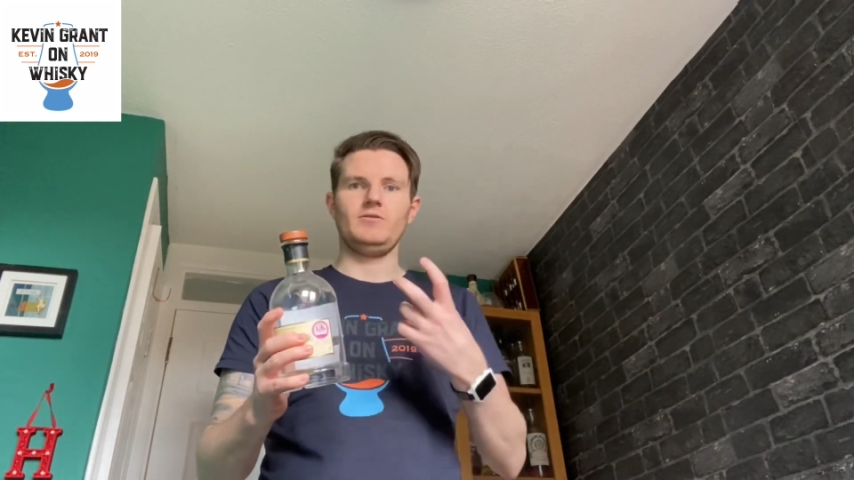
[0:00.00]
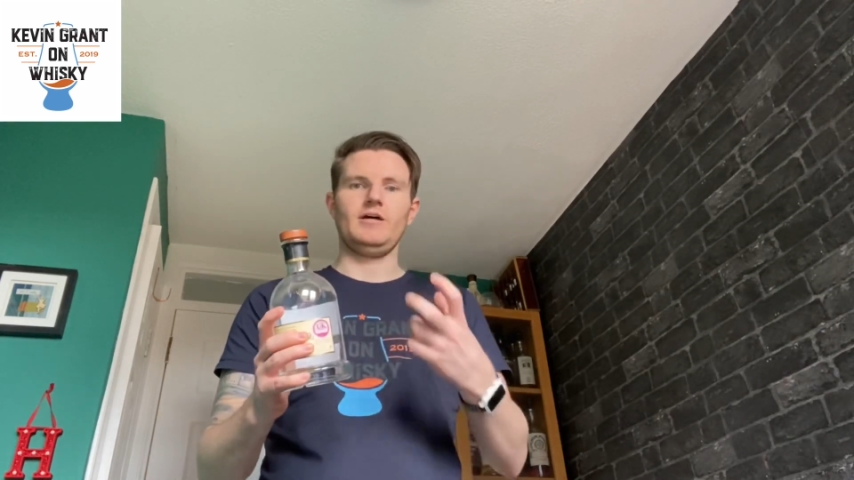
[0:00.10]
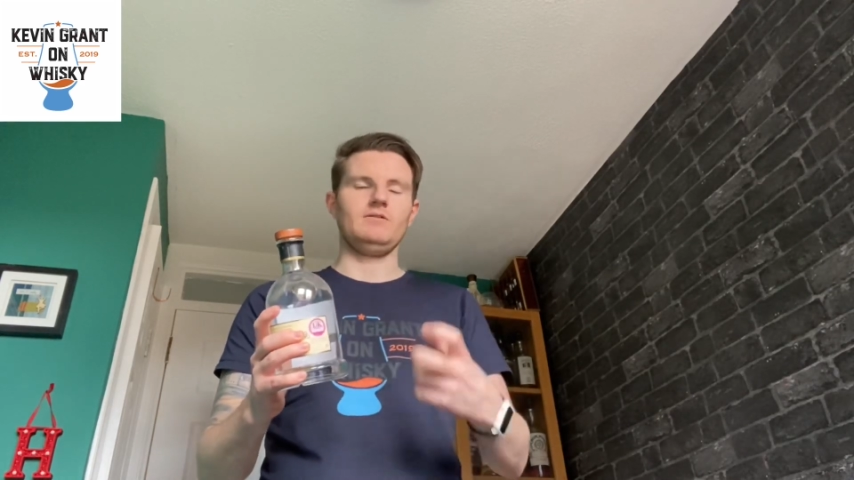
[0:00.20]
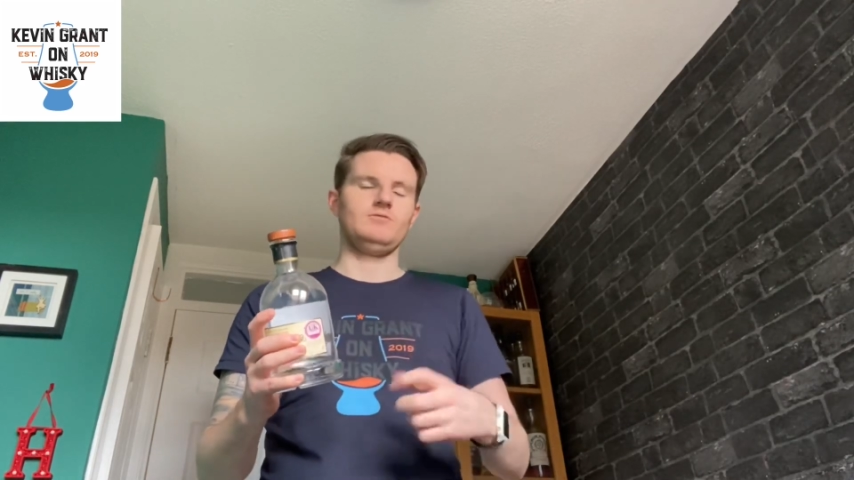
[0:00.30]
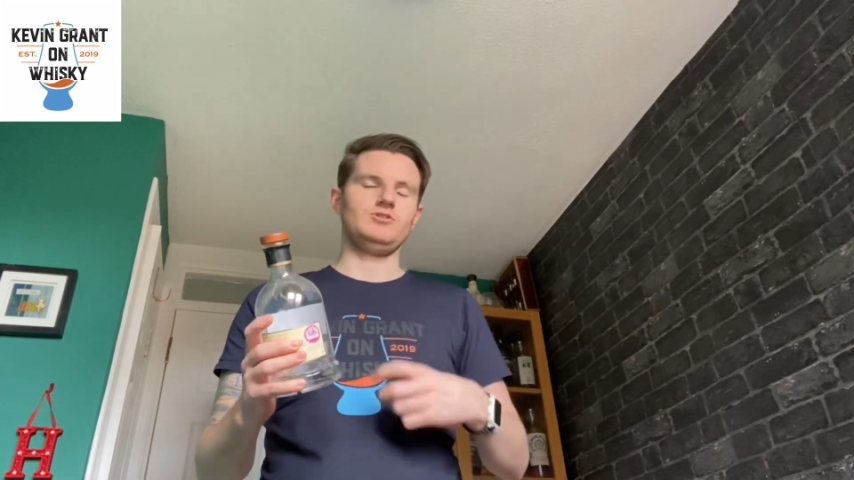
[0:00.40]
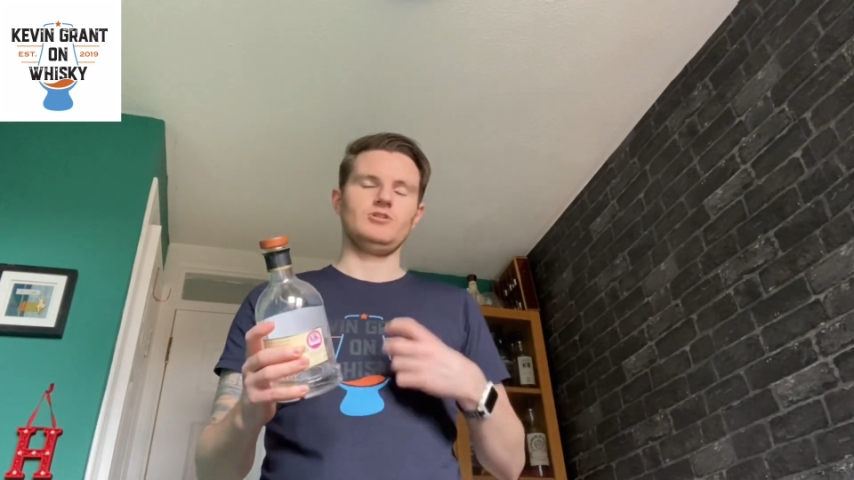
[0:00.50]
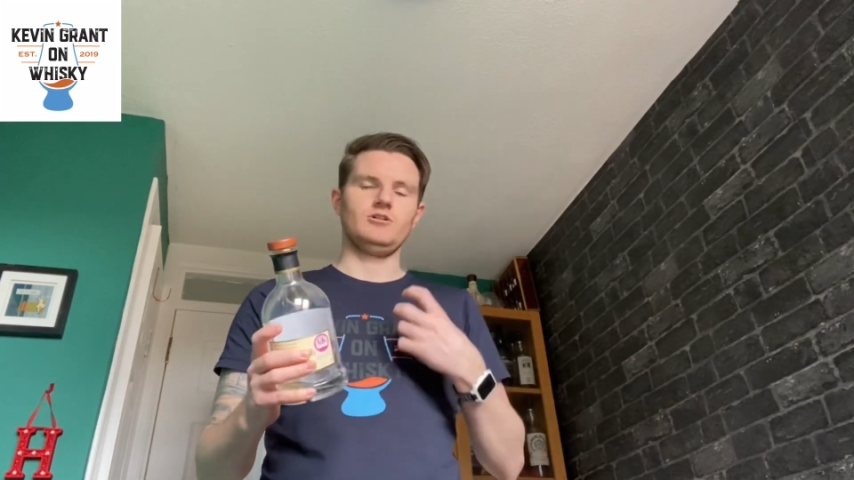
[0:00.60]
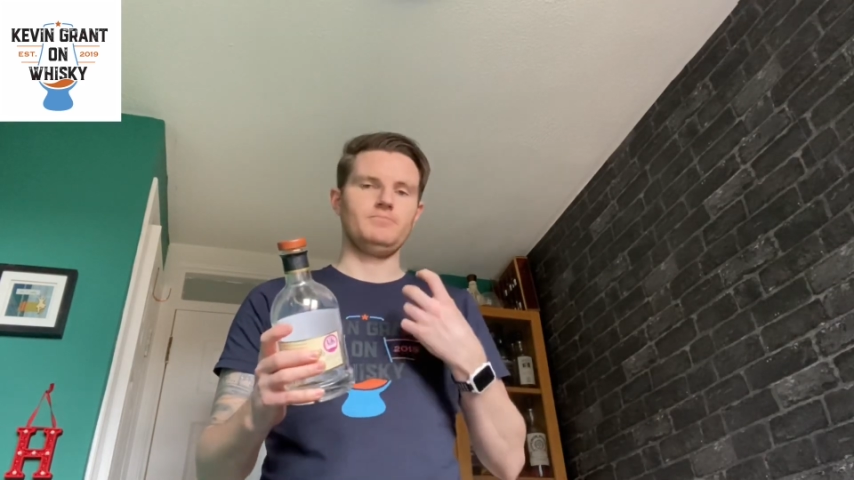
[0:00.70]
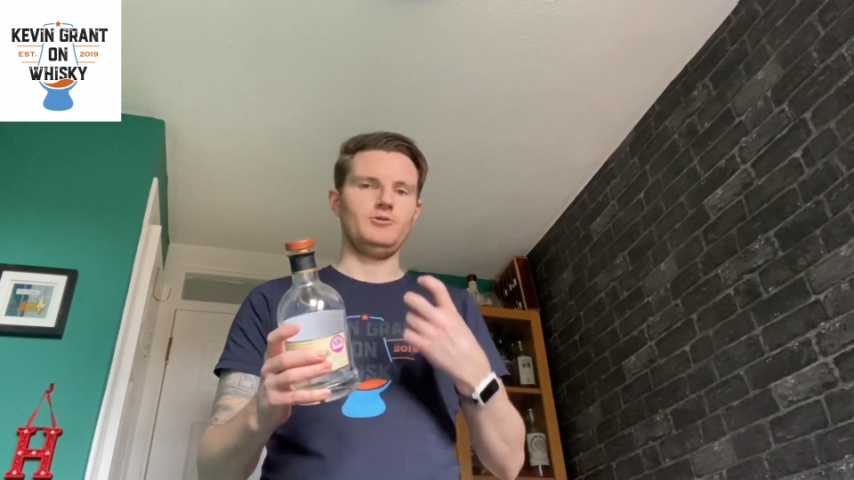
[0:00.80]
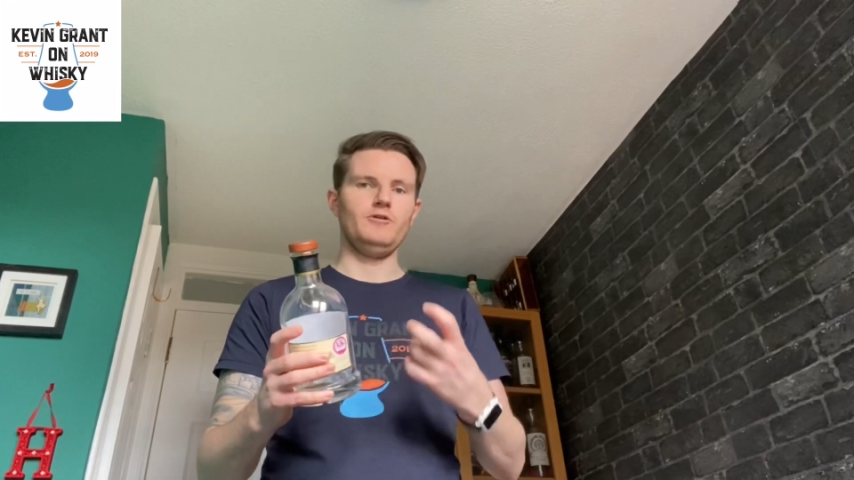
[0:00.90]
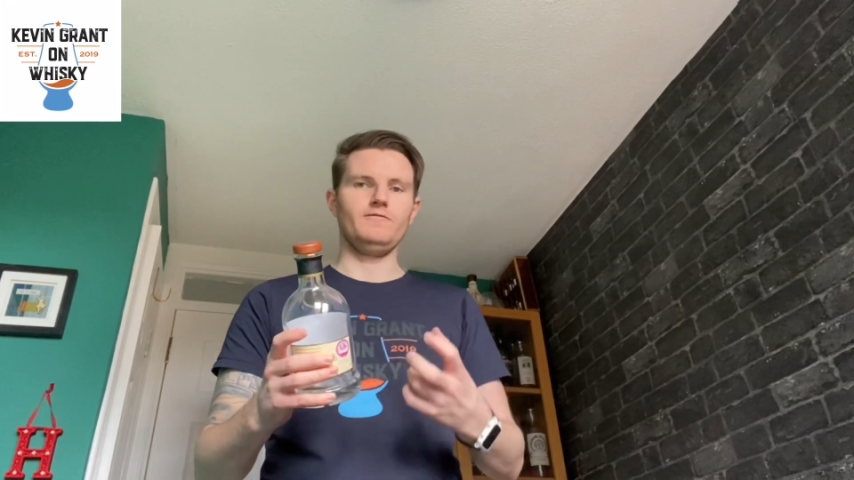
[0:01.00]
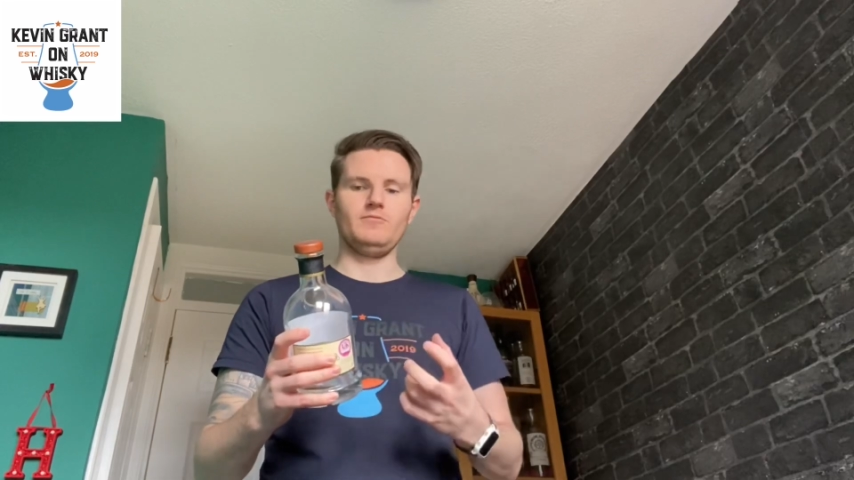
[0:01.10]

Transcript: it was just beautiful,